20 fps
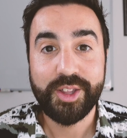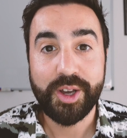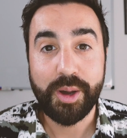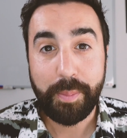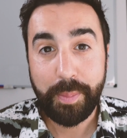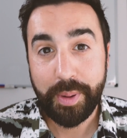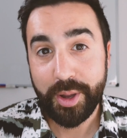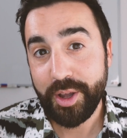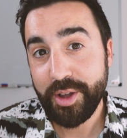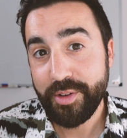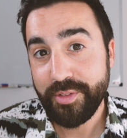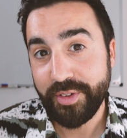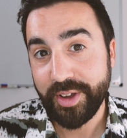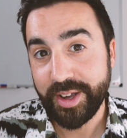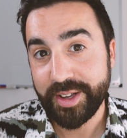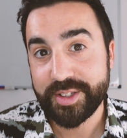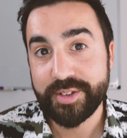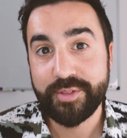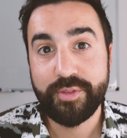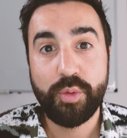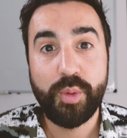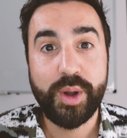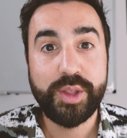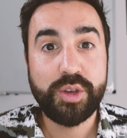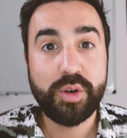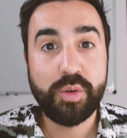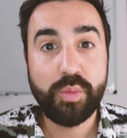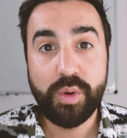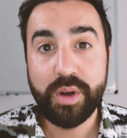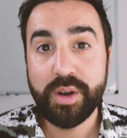that are perfect for
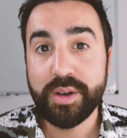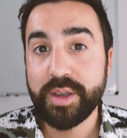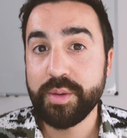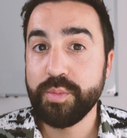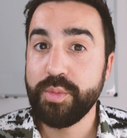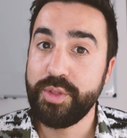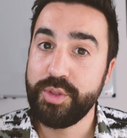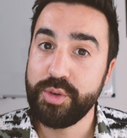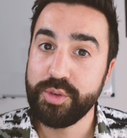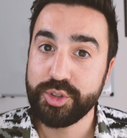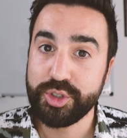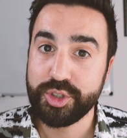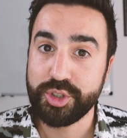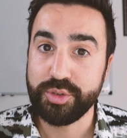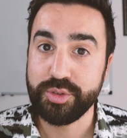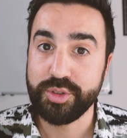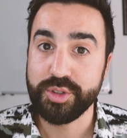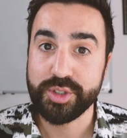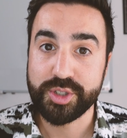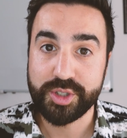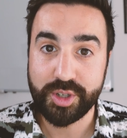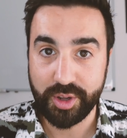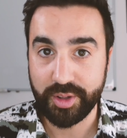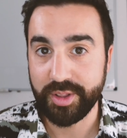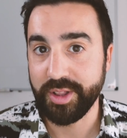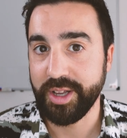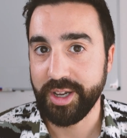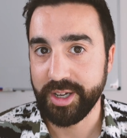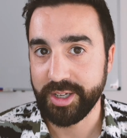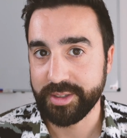when you're working with your students
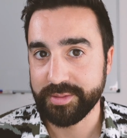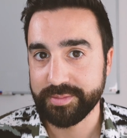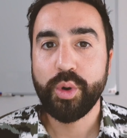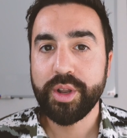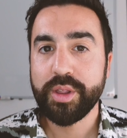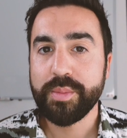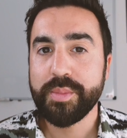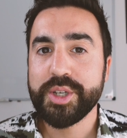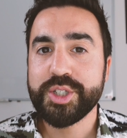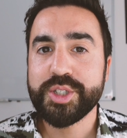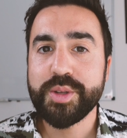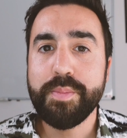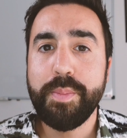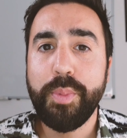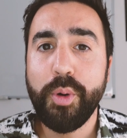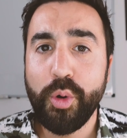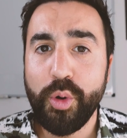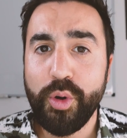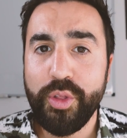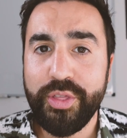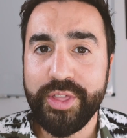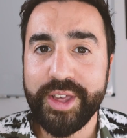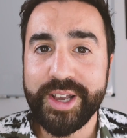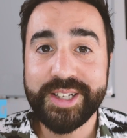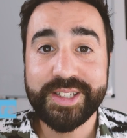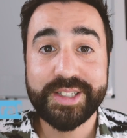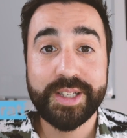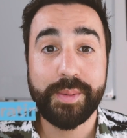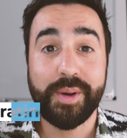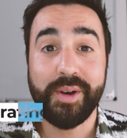online. One of the most important
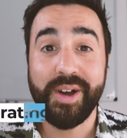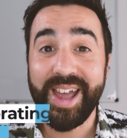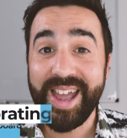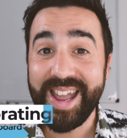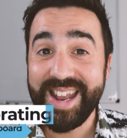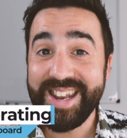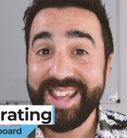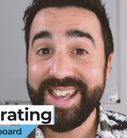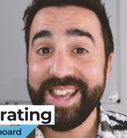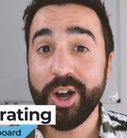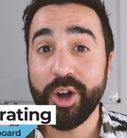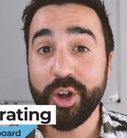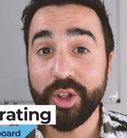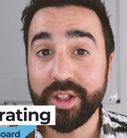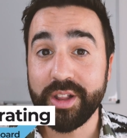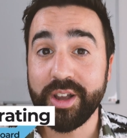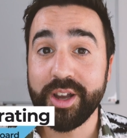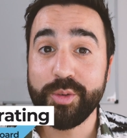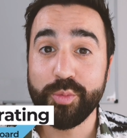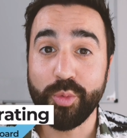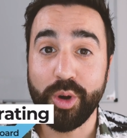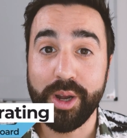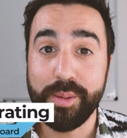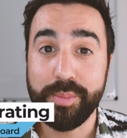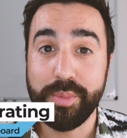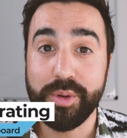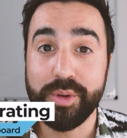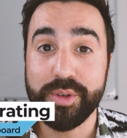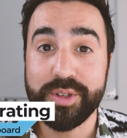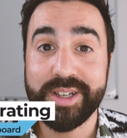things about any online
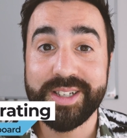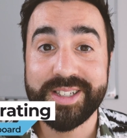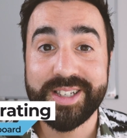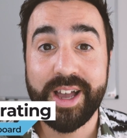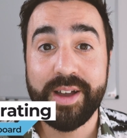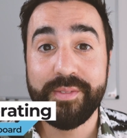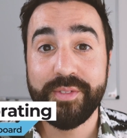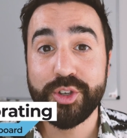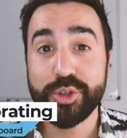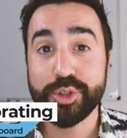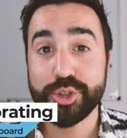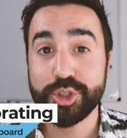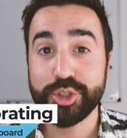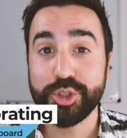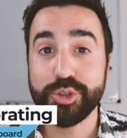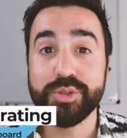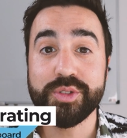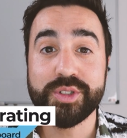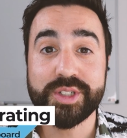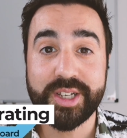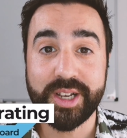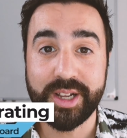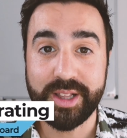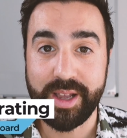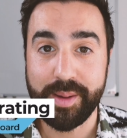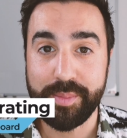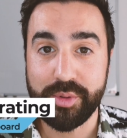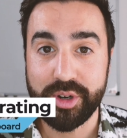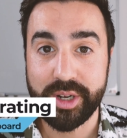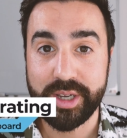whiteboard is having your students
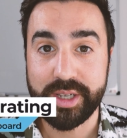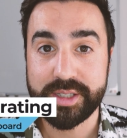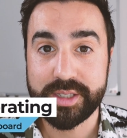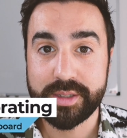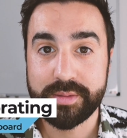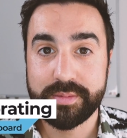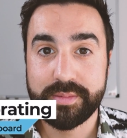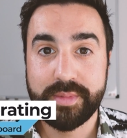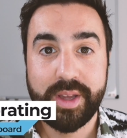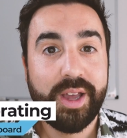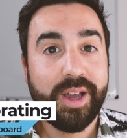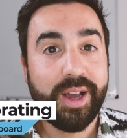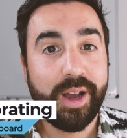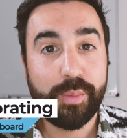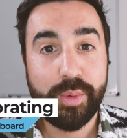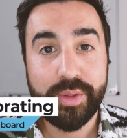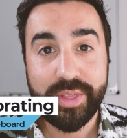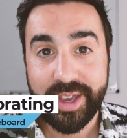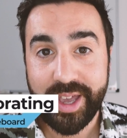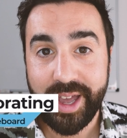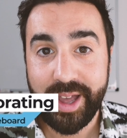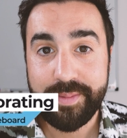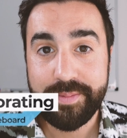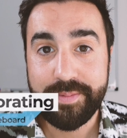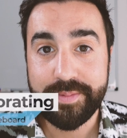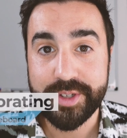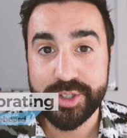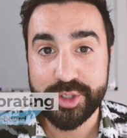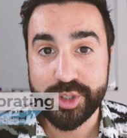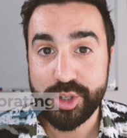collaborate. And with
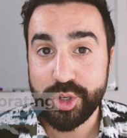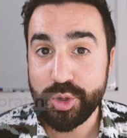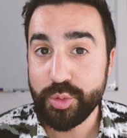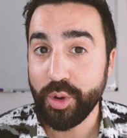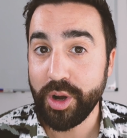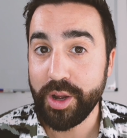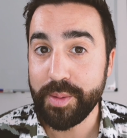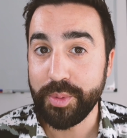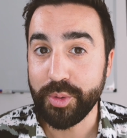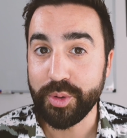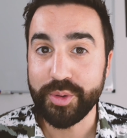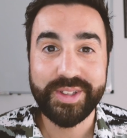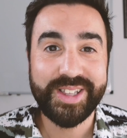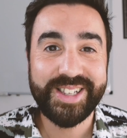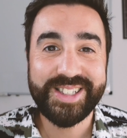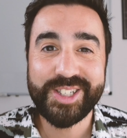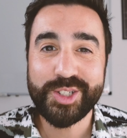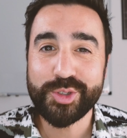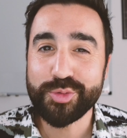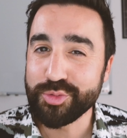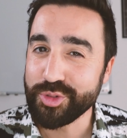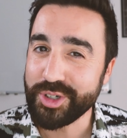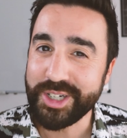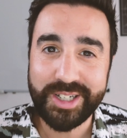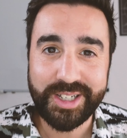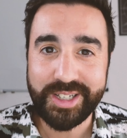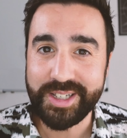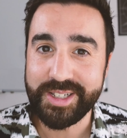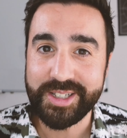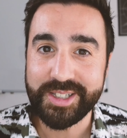Canva's new whiteboard, this is
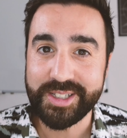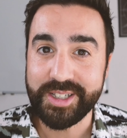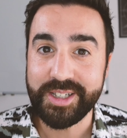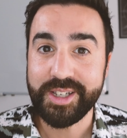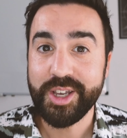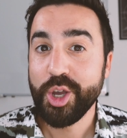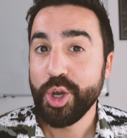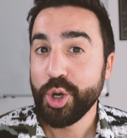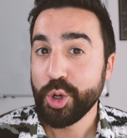really easy.